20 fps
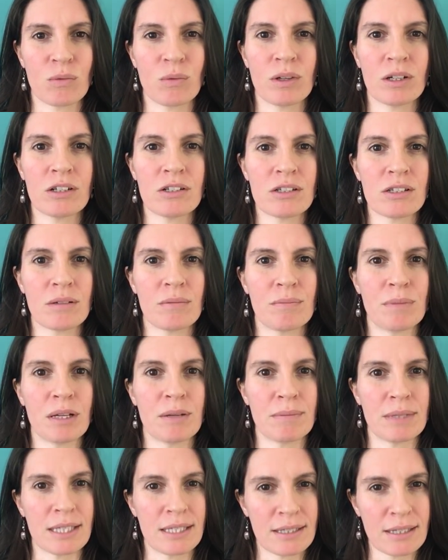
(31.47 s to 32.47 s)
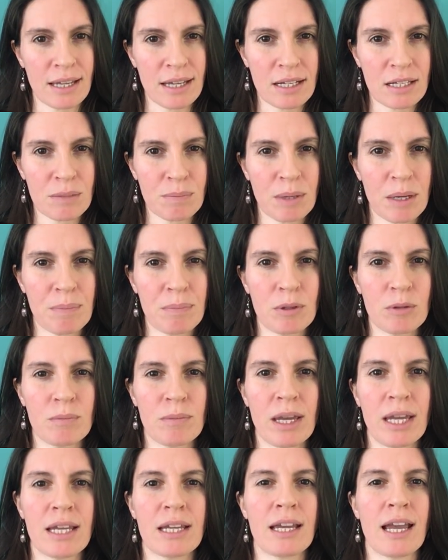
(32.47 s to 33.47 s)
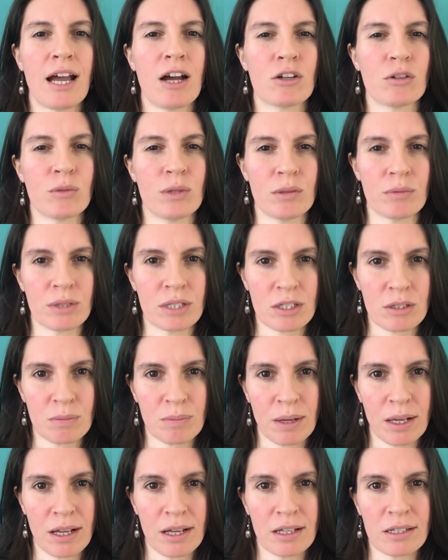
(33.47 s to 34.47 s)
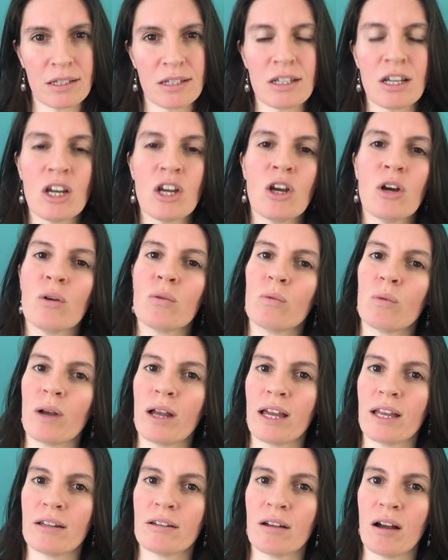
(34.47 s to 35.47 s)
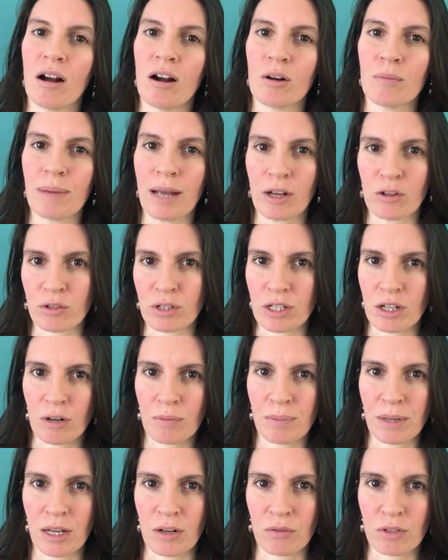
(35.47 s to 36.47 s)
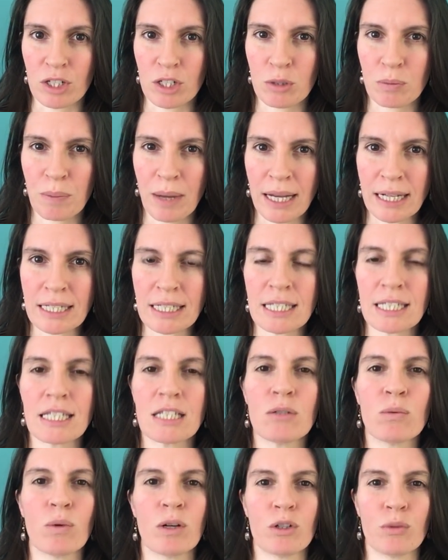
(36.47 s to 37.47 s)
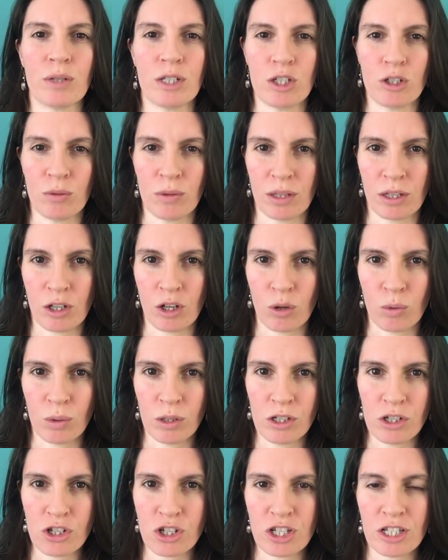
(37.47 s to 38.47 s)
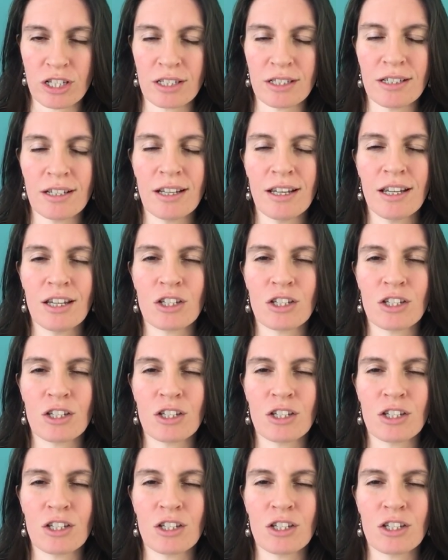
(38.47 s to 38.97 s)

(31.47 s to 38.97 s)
What are some big mistakes people make? How do we respond when our boundaries aren't being respected? What do we do with coercion?